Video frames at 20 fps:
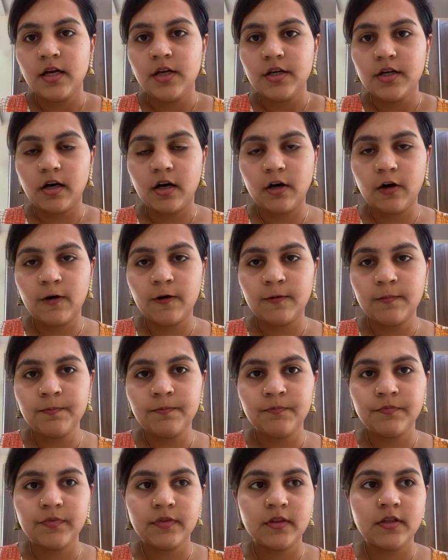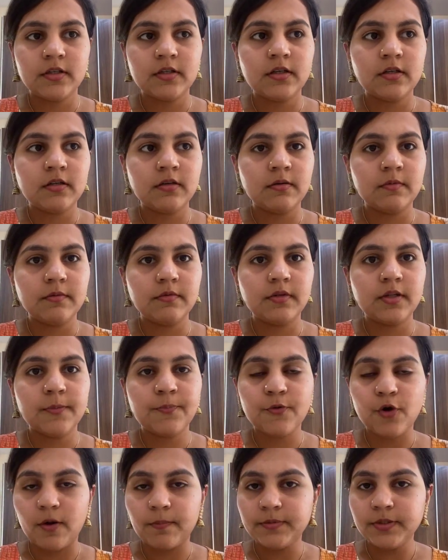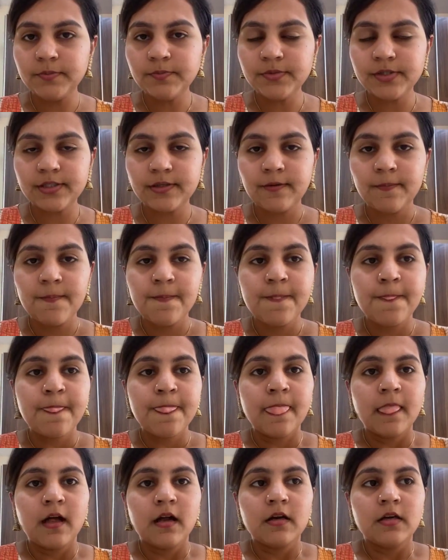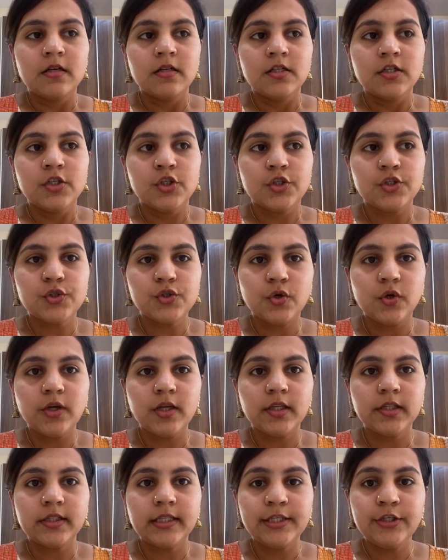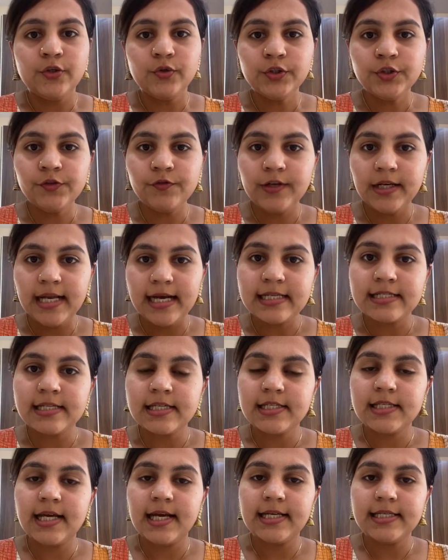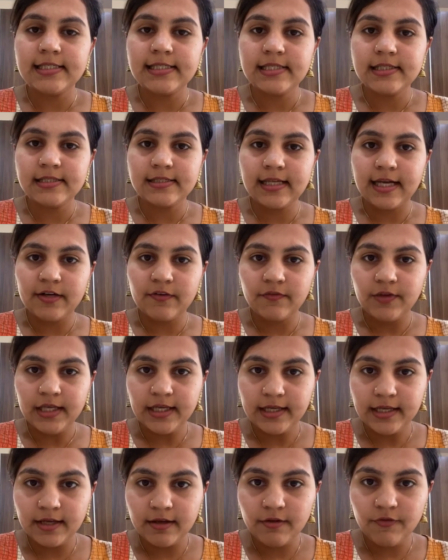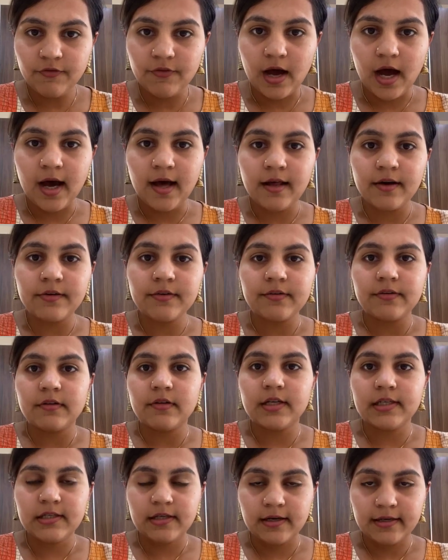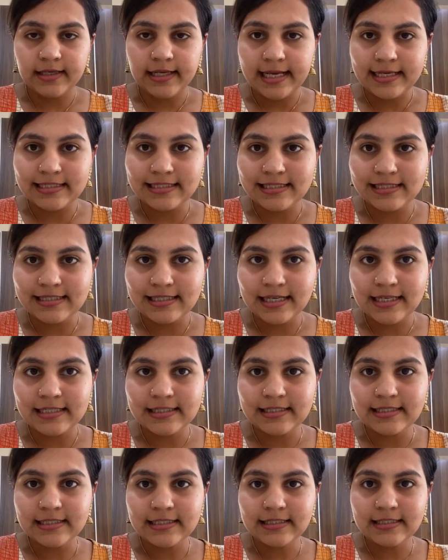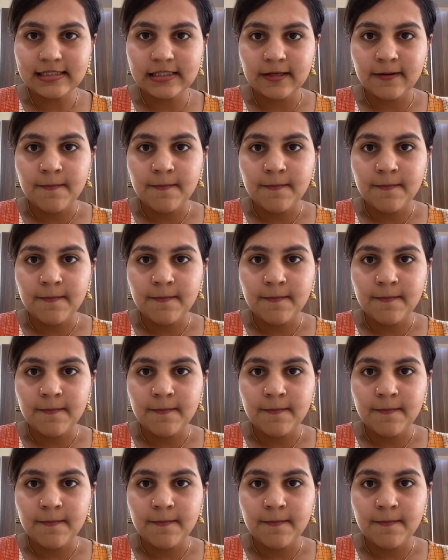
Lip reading: the problems. So the usual exercises that we give are the tongue exercises,